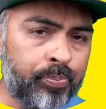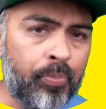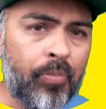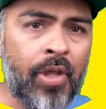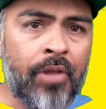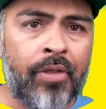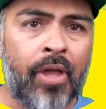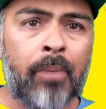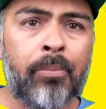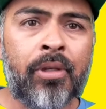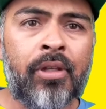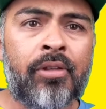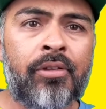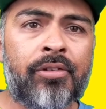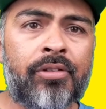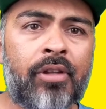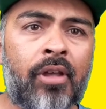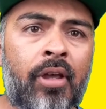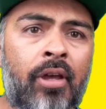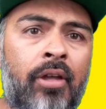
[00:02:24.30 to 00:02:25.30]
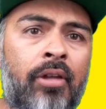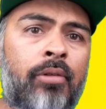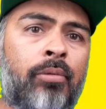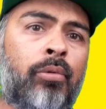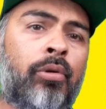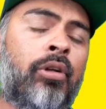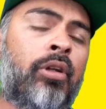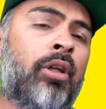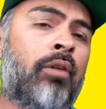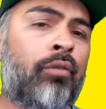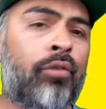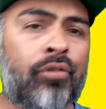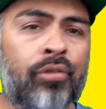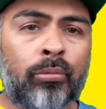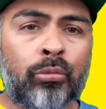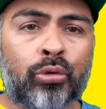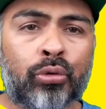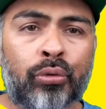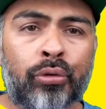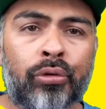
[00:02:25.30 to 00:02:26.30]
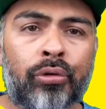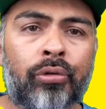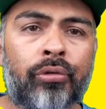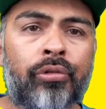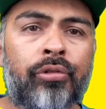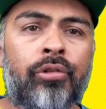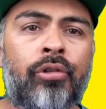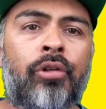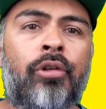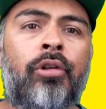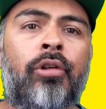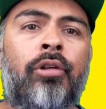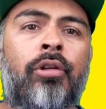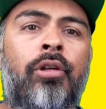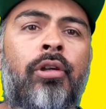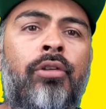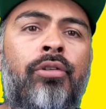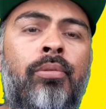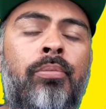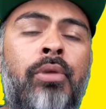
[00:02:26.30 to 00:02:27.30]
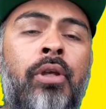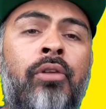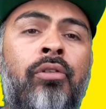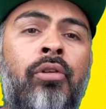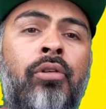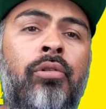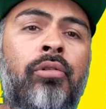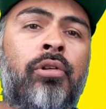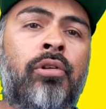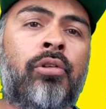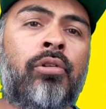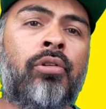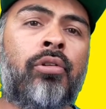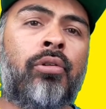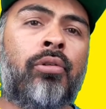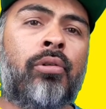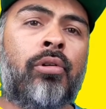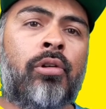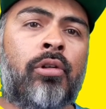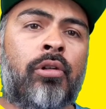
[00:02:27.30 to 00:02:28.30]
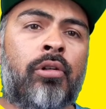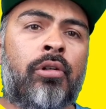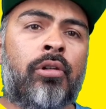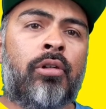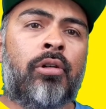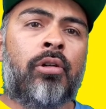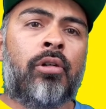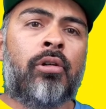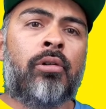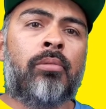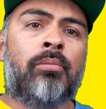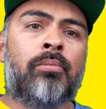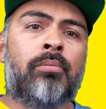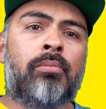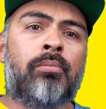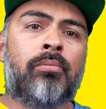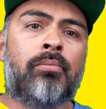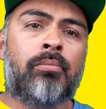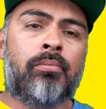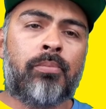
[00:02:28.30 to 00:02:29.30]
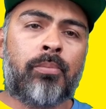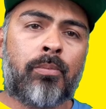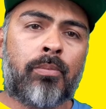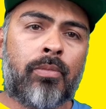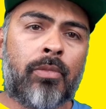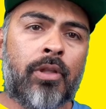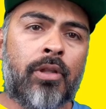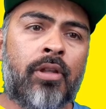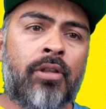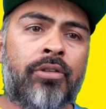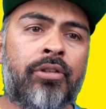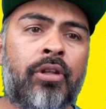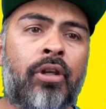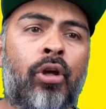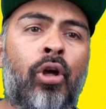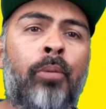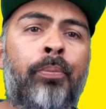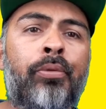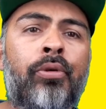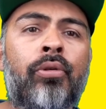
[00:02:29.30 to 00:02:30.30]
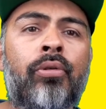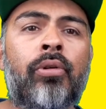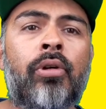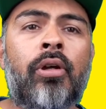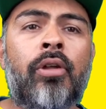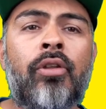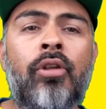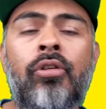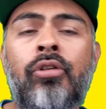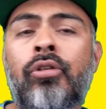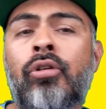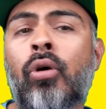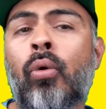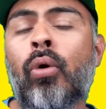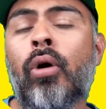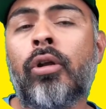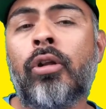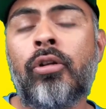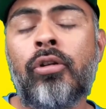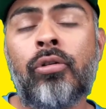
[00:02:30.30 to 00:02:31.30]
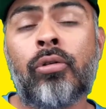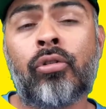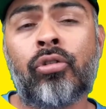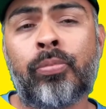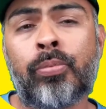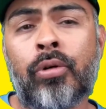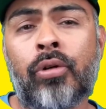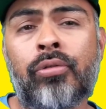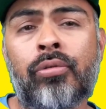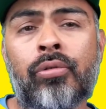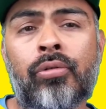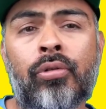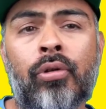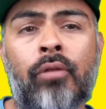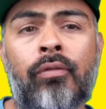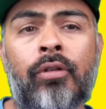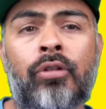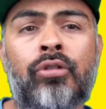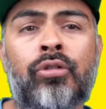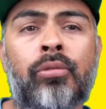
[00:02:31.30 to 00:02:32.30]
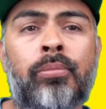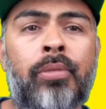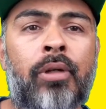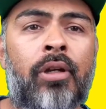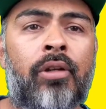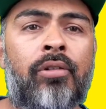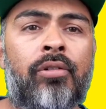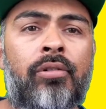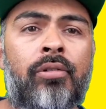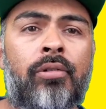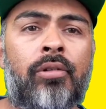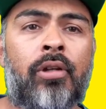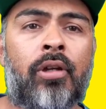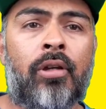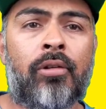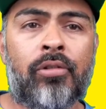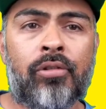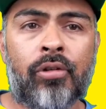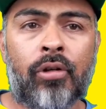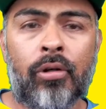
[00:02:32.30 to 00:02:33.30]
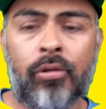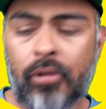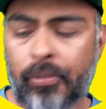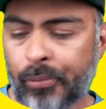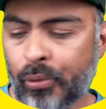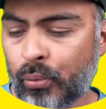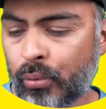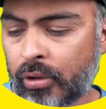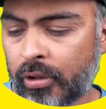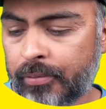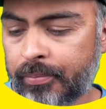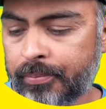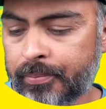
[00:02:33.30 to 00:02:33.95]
that being said, we're going to give you some drills and some things that you could do and to help you, and then you go on and you express yourself at your best. Okay, so number one,